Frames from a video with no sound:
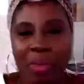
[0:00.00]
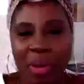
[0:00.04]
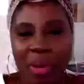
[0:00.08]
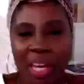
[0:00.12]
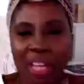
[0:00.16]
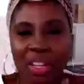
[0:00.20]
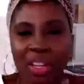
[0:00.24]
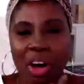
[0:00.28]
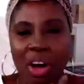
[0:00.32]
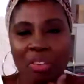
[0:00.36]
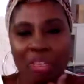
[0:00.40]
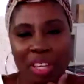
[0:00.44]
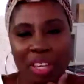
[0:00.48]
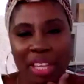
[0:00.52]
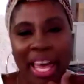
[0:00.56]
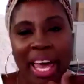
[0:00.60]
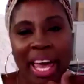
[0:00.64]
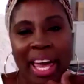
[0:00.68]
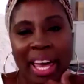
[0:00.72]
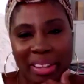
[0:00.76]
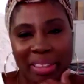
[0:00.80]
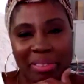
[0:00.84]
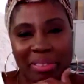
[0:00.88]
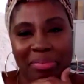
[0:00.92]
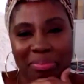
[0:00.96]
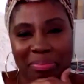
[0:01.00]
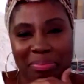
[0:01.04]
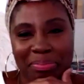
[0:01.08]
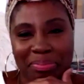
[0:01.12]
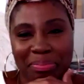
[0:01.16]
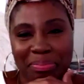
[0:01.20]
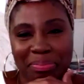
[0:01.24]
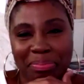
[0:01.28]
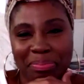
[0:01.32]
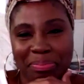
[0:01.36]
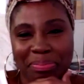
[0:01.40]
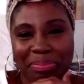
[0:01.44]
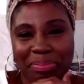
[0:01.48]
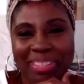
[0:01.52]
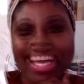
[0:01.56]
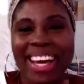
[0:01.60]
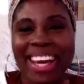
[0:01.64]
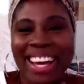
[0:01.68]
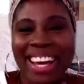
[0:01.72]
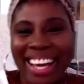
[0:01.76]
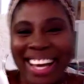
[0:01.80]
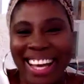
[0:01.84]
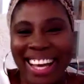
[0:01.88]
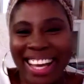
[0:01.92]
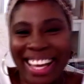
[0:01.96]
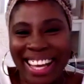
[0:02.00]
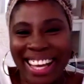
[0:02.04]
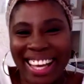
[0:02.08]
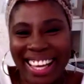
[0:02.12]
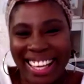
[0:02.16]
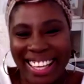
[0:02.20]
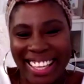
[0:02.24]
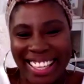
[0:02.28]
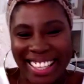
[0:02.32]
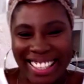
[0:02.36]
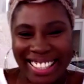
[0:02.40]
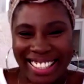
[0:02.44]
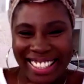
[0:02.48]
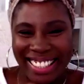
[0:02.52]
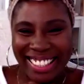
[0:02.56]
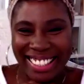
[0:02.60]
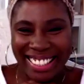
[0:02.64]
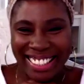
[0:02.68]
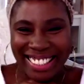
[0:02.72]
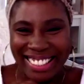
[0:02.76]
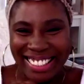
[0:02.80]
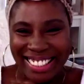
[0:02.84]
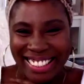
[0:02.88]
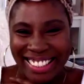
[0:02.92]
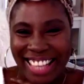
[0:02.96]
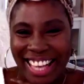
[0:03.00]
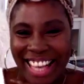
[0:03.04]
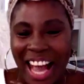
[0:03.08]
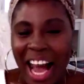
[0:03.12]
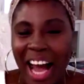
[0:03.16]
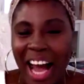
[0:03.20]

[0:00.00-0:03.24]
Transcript: think we can that is